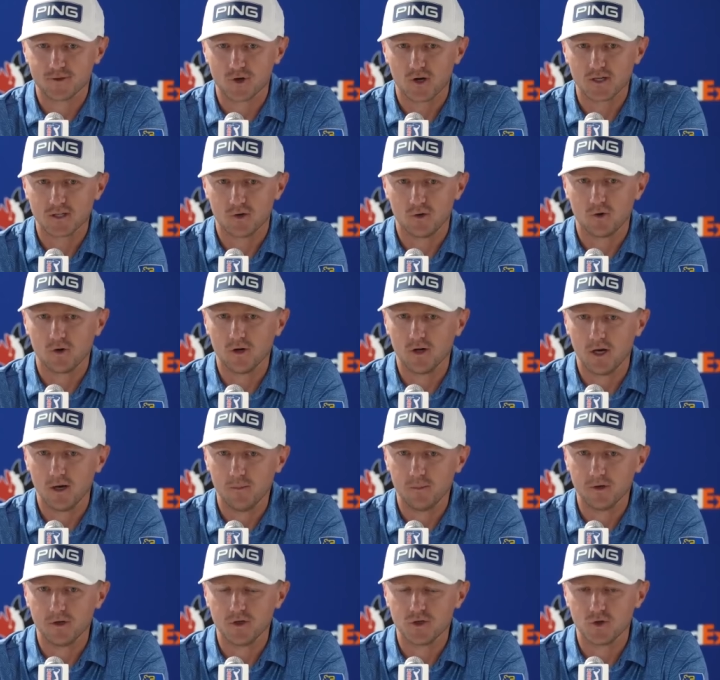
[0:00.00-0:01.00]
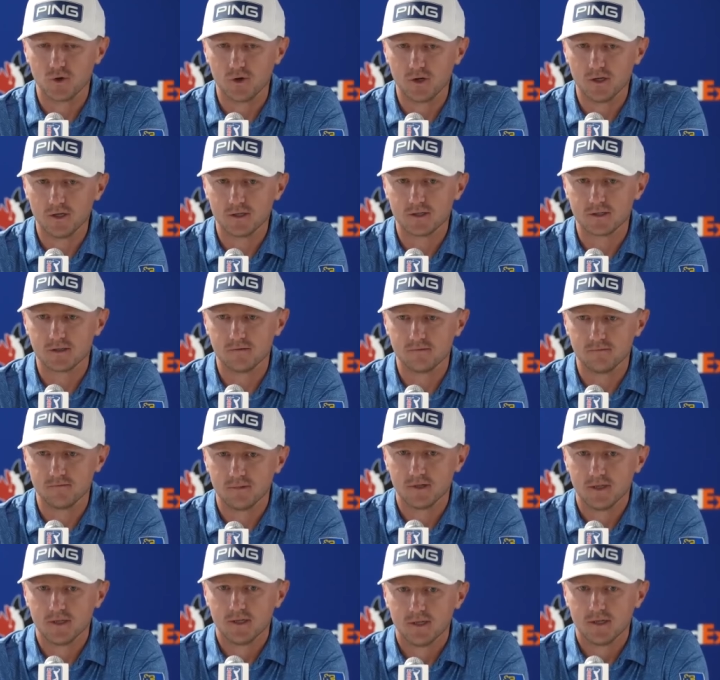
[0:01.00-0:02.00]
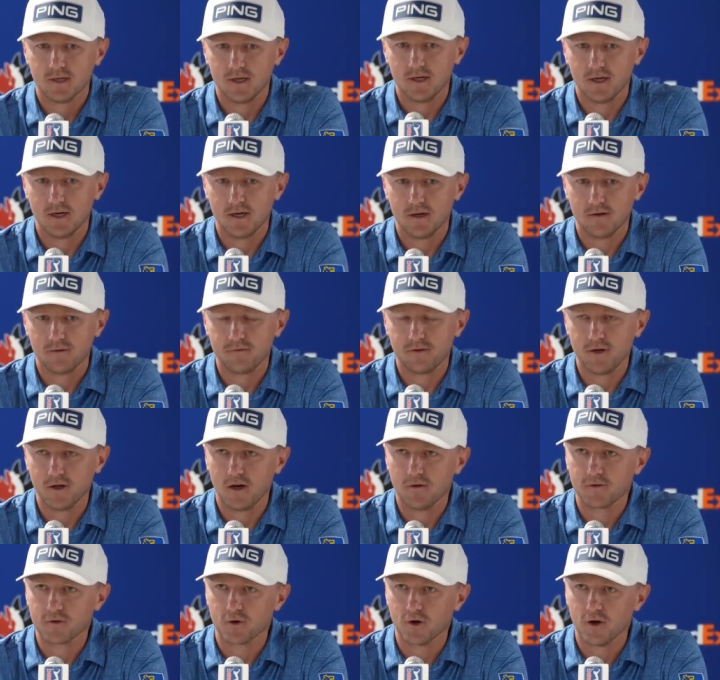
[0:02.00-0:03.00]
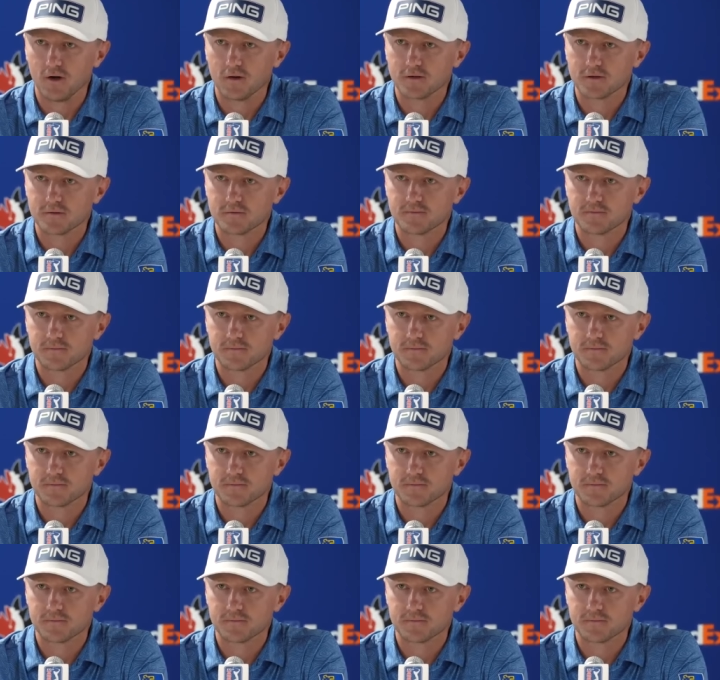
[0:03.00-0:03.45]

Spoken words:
soak it up and enjoy it and feed off the crowds.